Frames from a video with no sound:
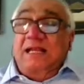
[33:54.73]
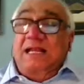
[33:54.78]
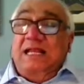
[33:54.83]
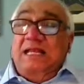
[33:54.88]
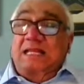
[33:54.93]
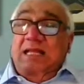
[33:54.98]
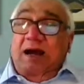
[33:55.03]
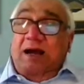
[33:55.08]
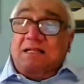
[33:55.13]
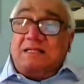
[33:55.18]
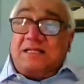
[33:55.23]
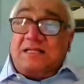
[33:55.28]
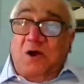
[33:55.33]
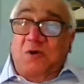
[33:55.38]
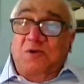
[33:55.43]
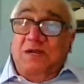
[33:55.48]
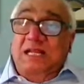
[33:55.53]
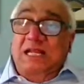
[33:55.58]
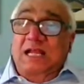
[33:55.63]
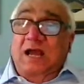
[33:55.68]
The
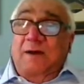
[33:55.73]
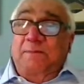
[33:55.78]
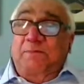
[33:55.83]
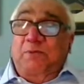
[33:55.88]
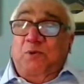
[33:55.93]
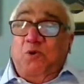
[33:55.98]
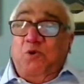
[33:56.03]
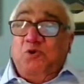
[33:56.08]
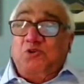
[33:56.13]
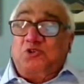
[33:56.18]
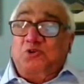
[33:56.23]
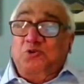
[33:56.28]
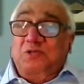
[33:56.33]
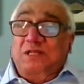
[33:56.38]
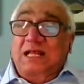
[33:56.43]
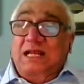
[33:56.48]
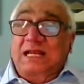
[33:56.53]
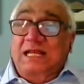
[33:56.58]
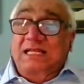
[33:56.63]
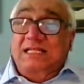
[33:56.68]
Saudi approach to
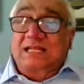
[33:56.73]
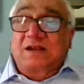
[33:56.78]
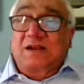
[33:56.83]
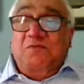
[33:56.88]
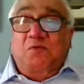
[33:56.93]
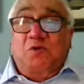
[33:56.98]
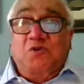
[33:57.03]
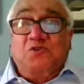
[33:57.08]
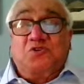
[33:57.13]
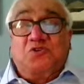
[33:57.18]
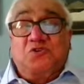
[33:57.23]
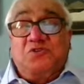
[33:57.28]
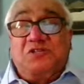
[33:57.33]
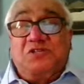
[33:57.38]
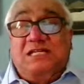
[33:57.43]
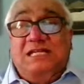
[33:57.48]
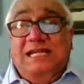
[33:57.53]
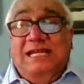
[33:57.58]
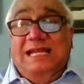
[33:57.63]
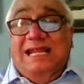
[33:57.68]
the region was to
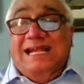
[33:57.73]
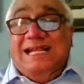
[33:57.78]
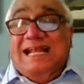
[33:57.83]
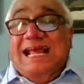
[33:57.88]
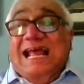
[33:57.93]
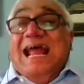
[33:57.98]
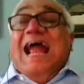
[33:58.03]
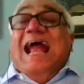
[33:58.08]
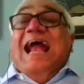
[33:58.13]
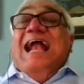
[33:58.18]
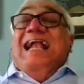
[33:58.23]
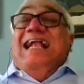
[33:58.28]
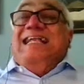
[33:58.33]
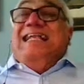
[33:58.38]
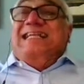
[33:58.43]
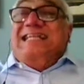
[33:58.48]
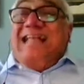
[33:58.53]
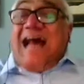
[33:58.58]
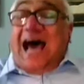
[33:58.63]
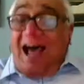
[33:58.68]
see it
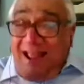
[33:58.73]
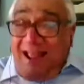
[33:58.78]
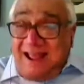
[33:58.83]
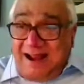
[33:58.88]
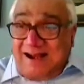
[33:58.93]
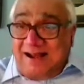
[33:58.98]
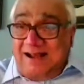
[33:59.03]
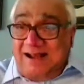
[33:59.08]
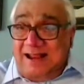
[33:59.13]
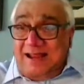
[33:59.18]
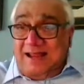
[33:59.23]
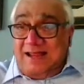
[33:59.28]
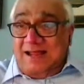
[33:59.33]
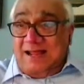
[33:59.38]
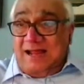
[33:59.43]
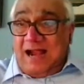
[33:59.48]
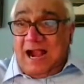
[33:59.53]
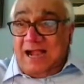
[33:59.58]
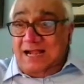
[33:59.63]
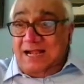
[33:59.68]
entirely,
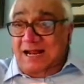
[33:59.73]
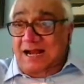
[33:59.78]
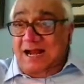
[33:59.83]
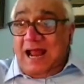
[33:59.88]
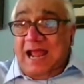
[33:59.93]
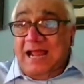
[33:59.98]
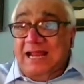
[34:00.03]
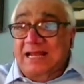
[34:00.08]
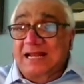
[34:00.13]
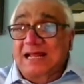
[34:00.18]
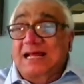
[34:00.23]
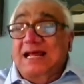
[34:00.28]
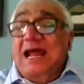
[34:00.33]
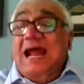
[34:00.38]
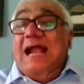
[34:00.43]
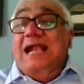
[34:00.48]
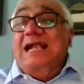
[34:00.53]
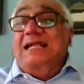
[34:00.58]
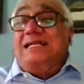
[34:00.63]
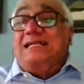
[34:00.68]
underline
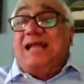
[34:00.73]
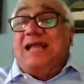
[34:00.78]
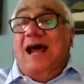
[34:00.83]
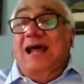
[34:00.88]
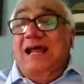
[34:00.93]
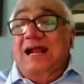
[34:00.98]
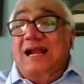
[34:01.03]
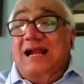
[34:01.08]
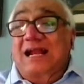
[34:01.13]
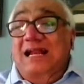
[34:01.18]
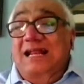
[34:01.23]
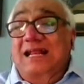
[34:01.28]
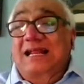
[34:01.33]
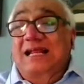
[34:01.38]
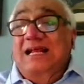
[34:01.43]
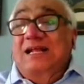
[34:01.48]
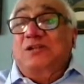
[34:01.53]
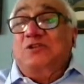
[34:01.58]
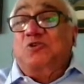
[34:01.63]
entirely,